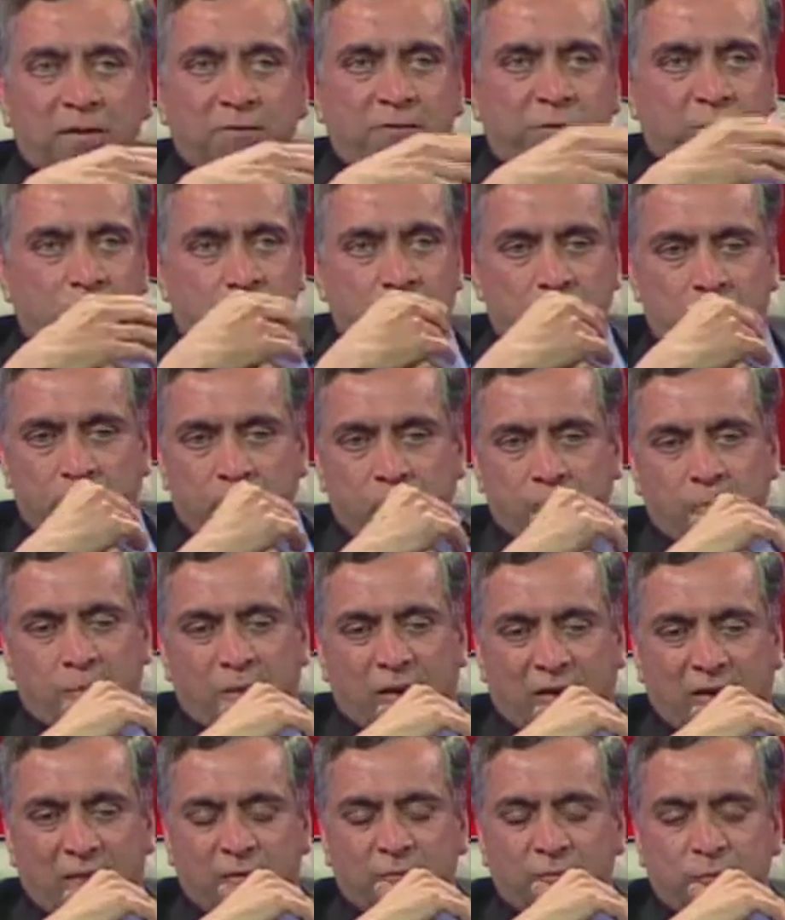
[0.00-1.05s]

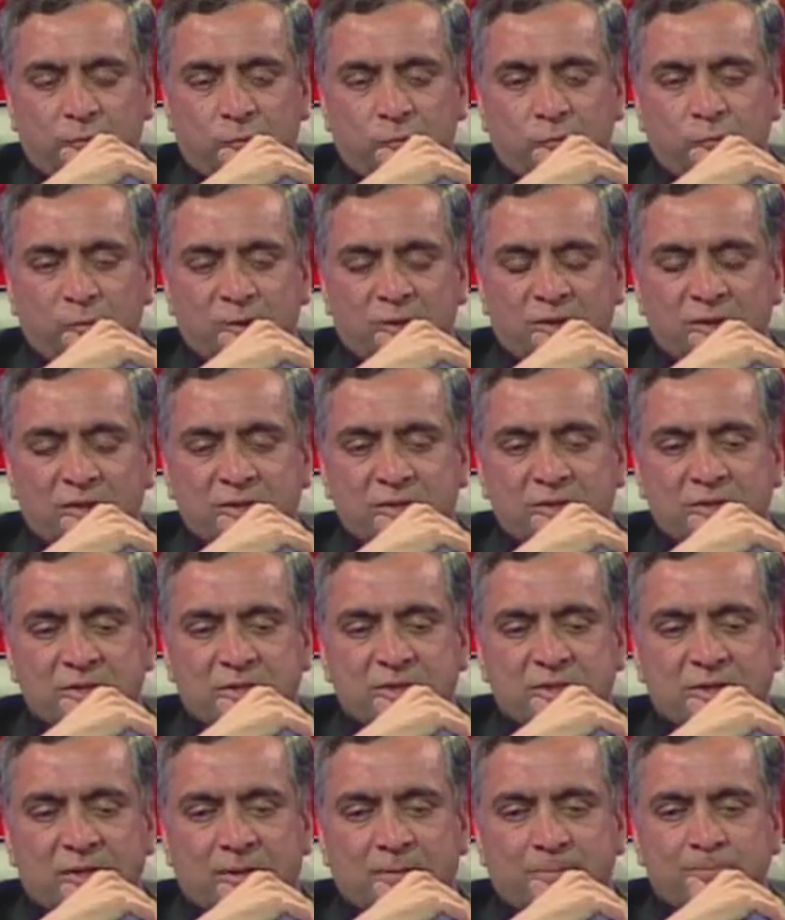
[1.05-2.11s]
view is,